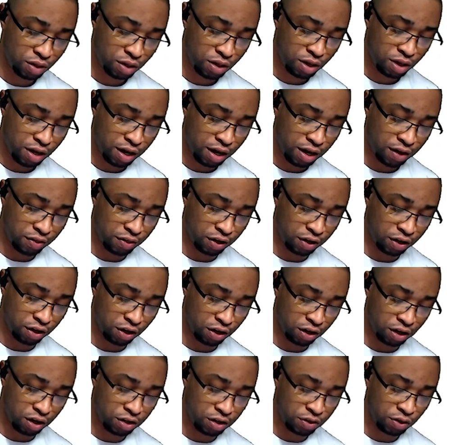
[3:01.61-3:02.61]
And then her
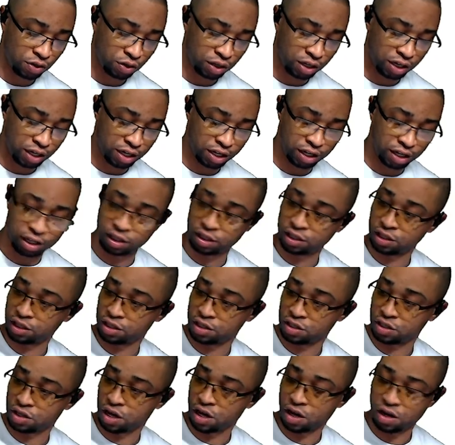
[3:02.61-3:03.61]
other leg is
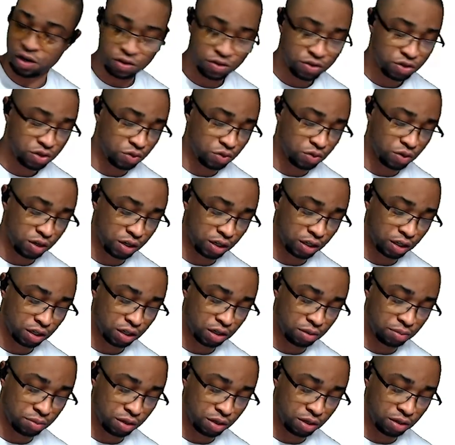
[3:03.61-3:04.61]
also gonna
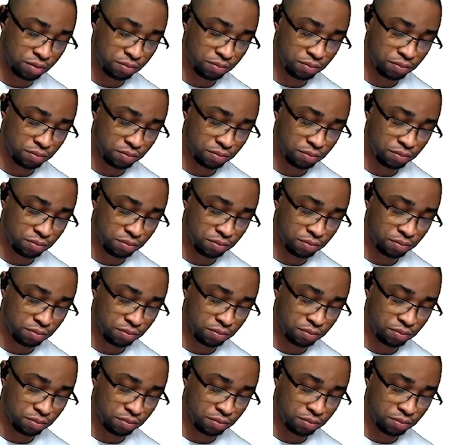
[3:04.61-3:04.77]
come up